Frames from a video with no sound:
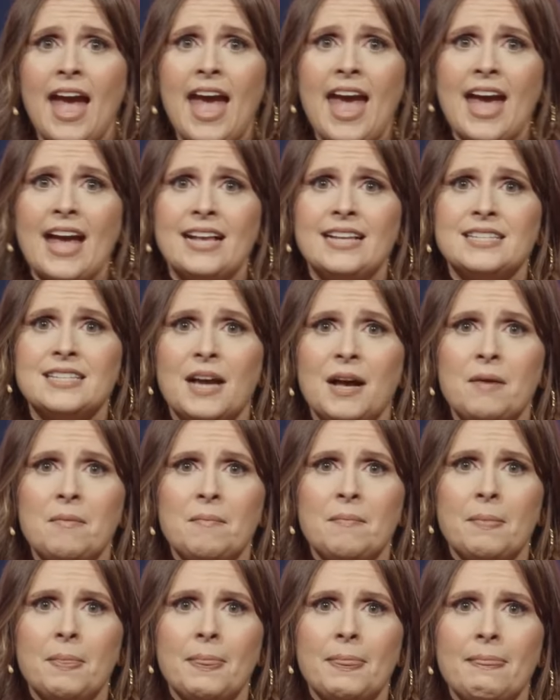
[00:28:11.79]

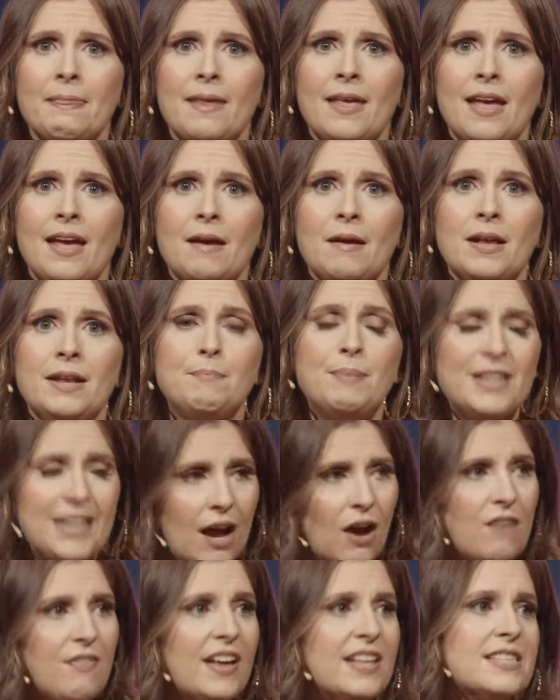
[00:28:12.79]
And, but
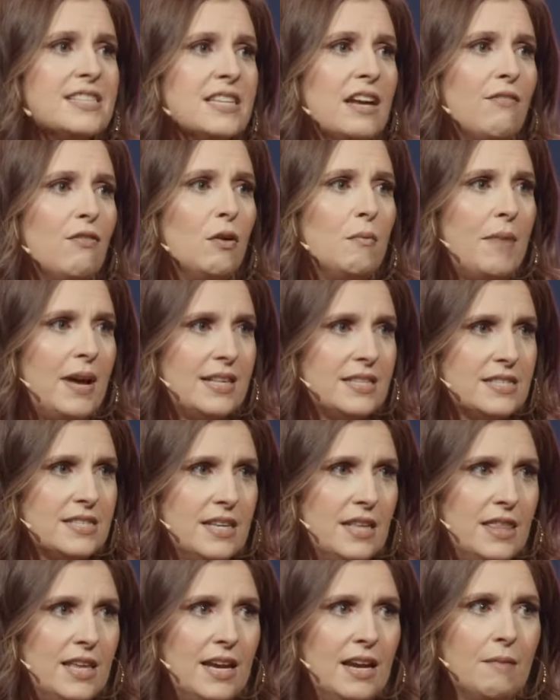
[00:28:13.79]
now I've had several months
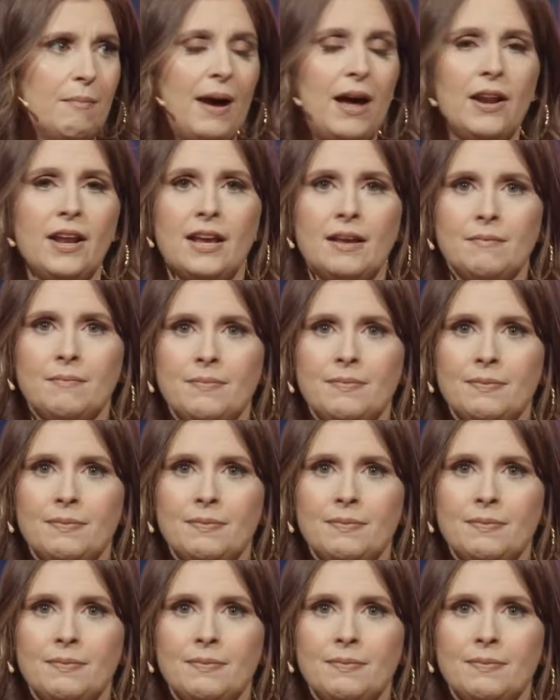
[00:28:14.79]
to think about it.